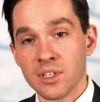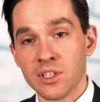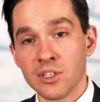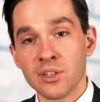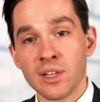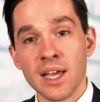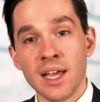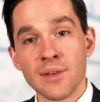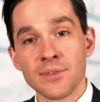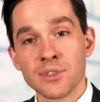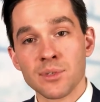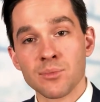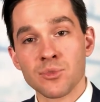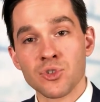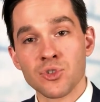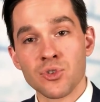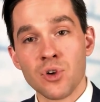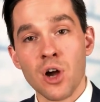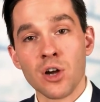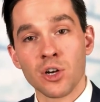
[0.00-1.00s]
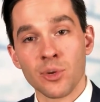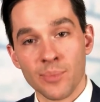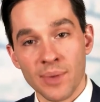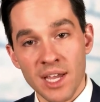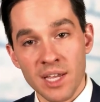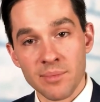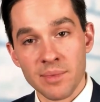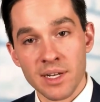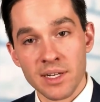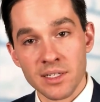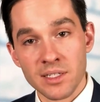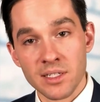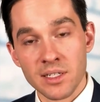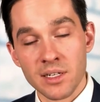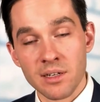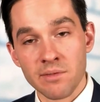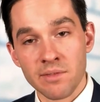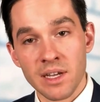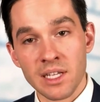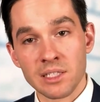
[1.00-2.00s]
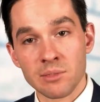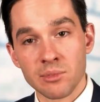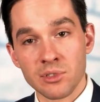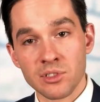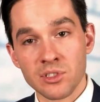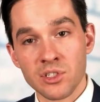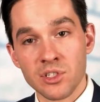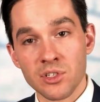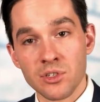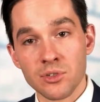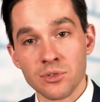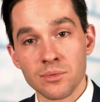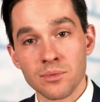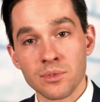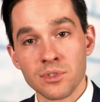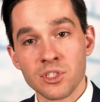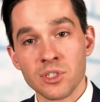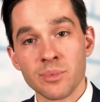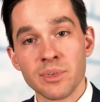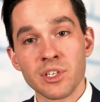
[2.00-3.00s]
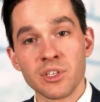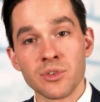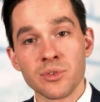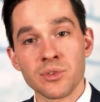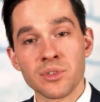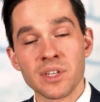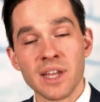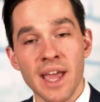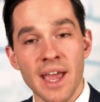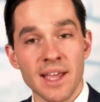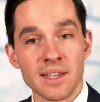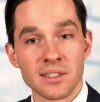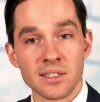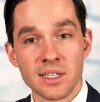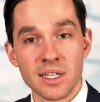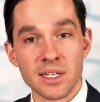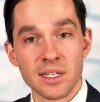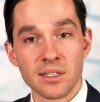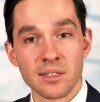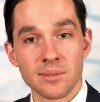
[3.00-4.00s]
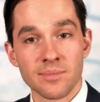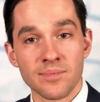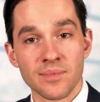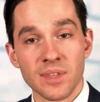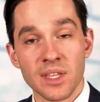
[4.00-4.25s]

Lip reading: you'll have some stronger pain medicine available to you to be used as needed.